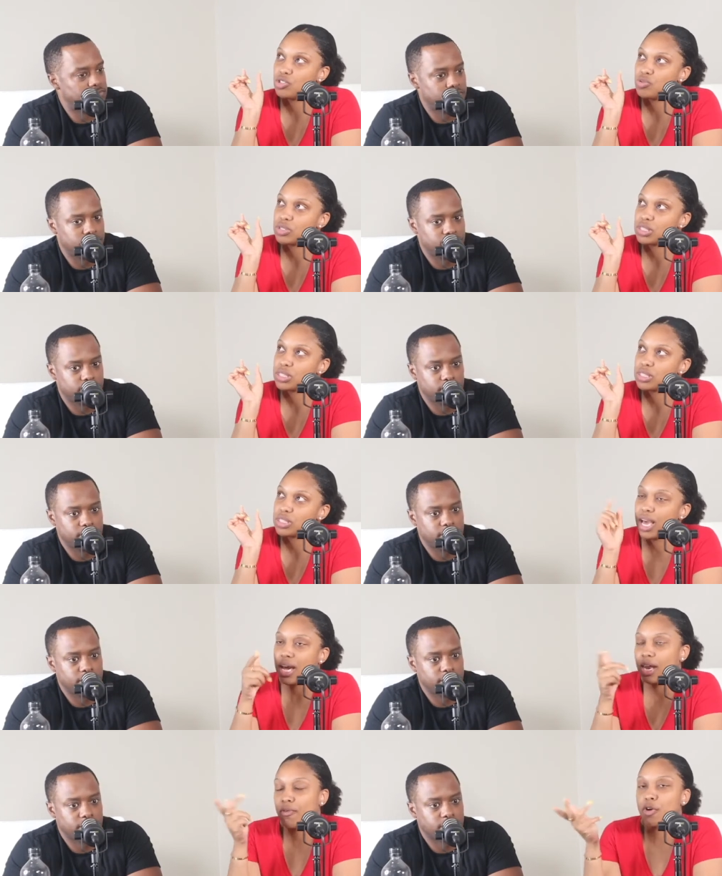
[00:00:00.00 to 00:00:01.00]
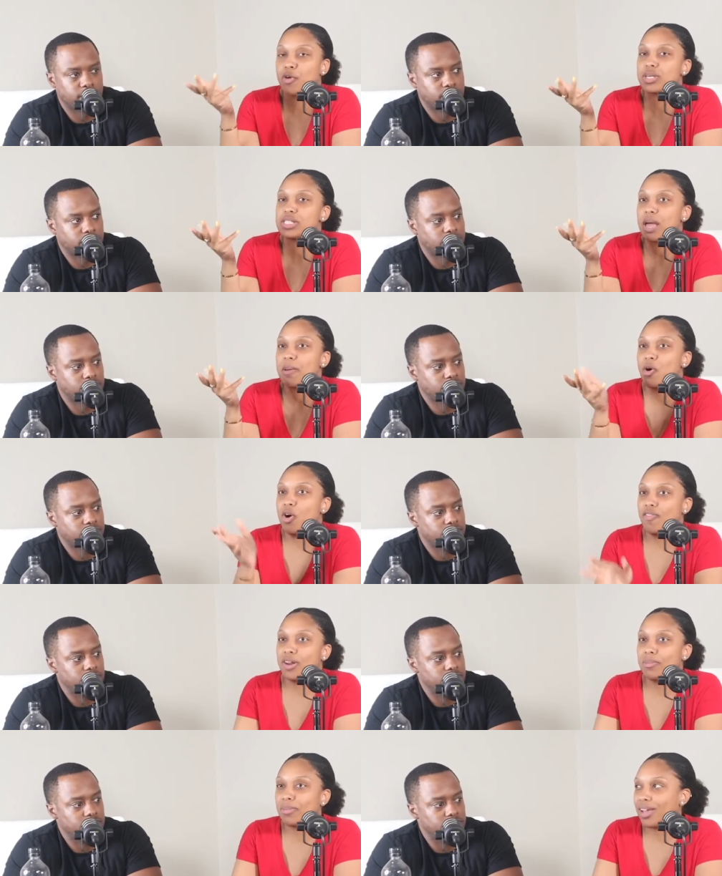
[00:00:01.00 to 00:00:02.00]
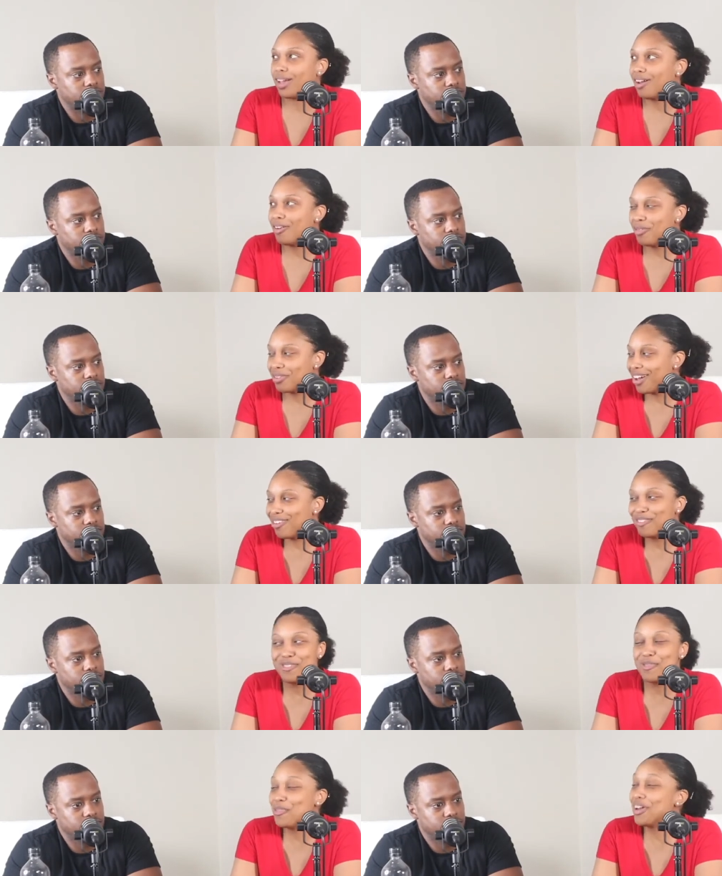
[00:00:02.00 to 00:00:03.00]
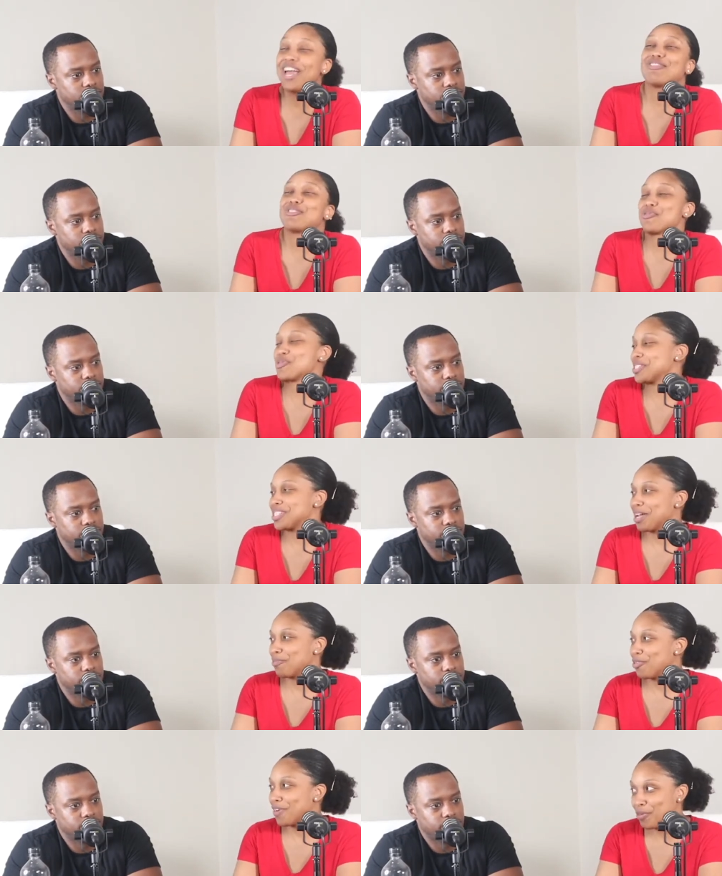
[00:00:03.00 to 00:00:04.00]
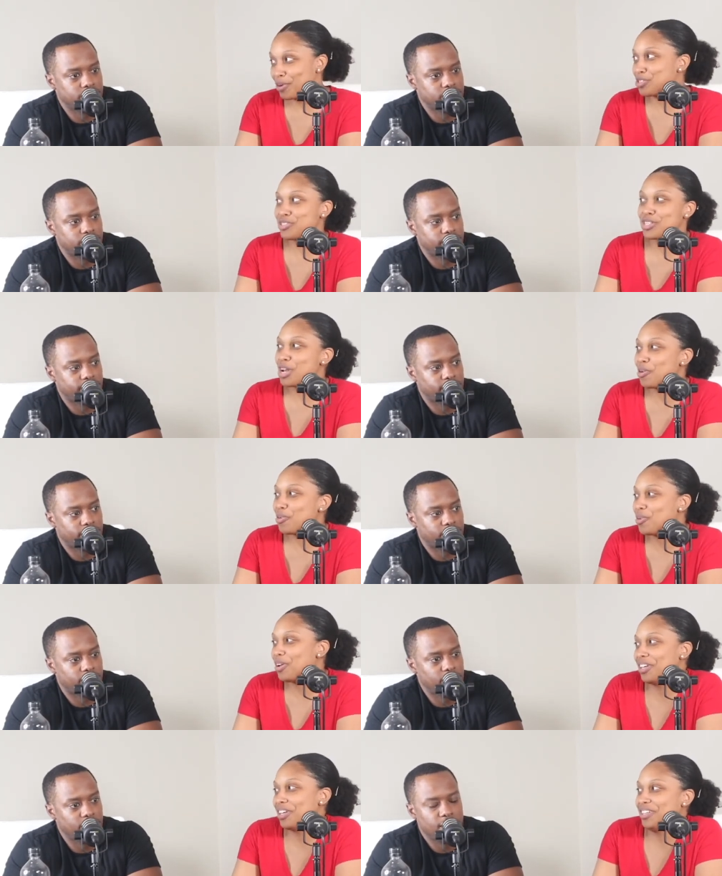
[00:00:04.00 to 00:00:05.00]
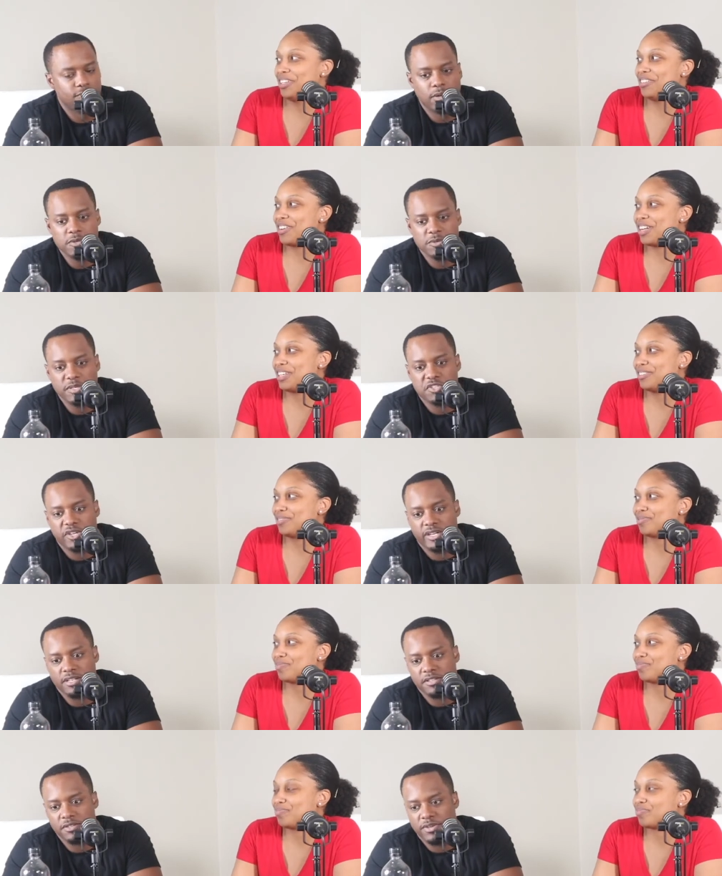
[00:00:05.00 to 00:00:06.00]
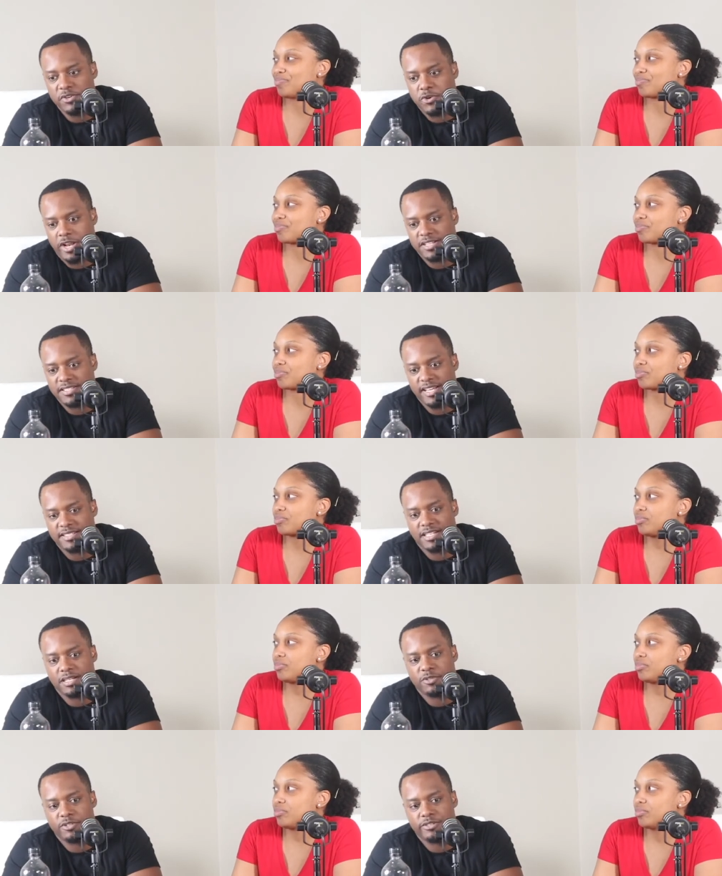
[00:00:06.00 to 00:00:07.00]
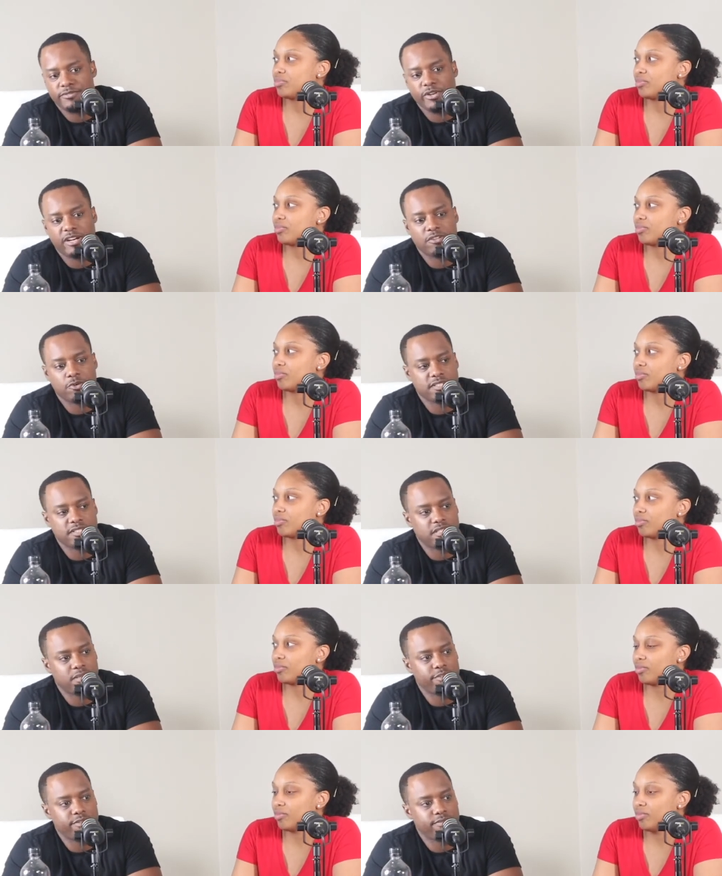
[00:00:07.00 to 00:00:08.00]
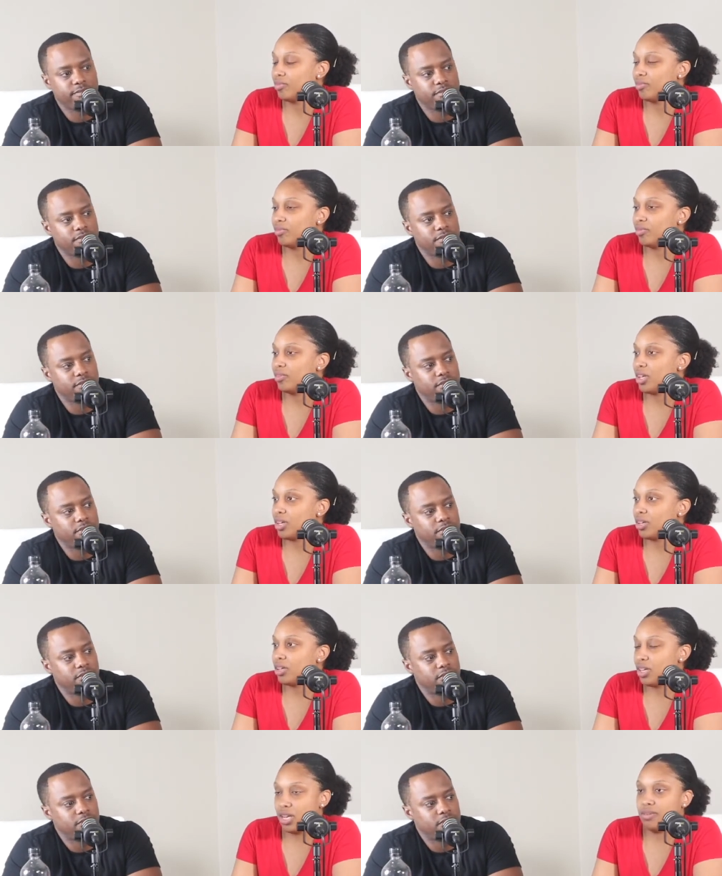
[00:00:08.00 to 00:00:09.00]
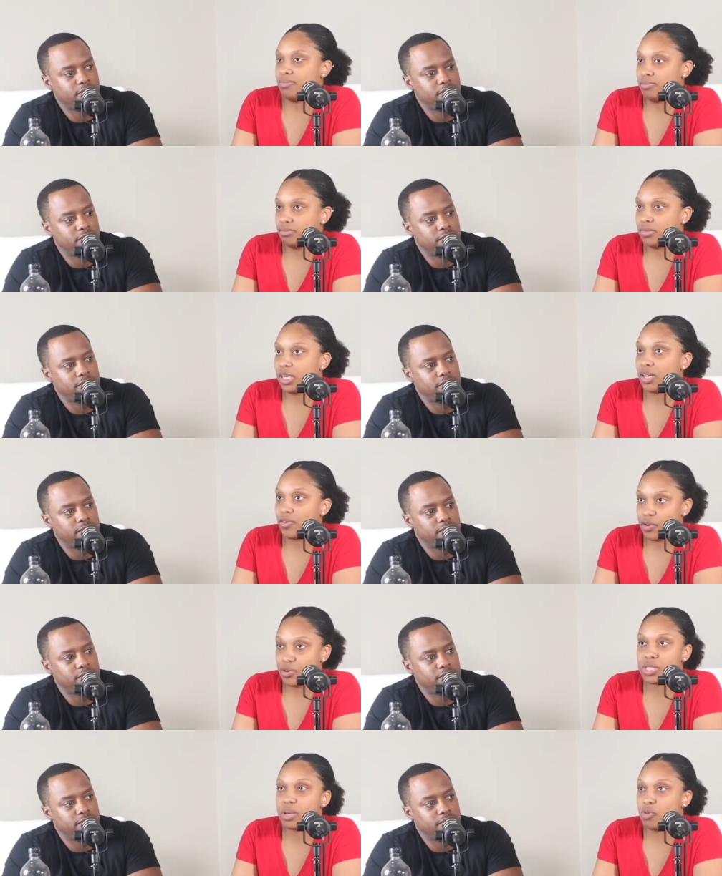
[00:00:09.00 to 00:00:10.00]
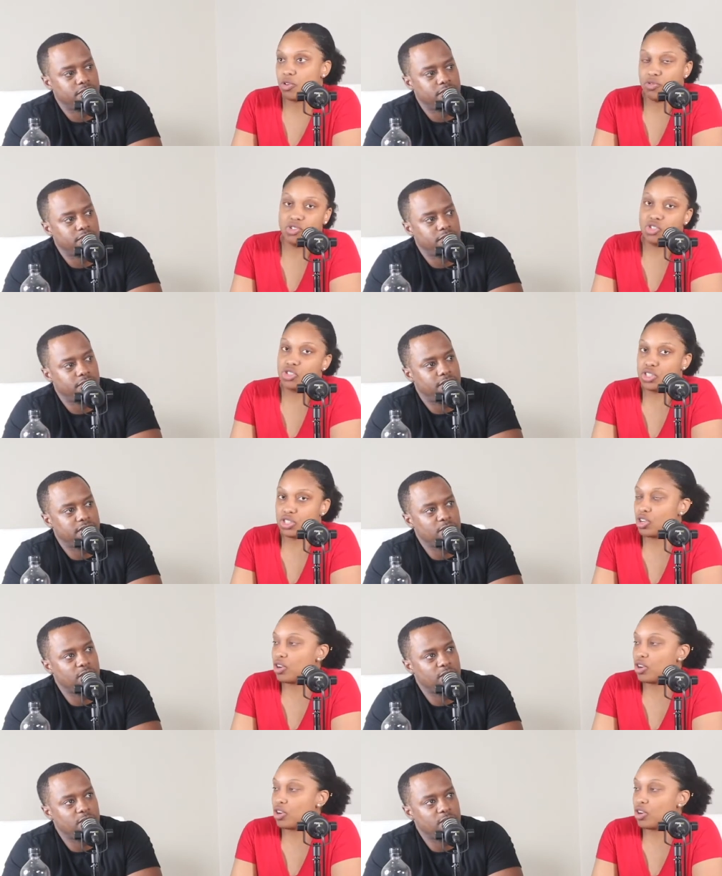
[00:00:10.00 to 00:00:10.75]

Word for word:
Speaker 1: because i got to request time off and i'm like i don't, I don't want to have to request time off i want to just go
Speaker 2: what was right? he trying to do when you got to take time off you got to request time off
Speaker 1: yeah i got to request time off no i said what was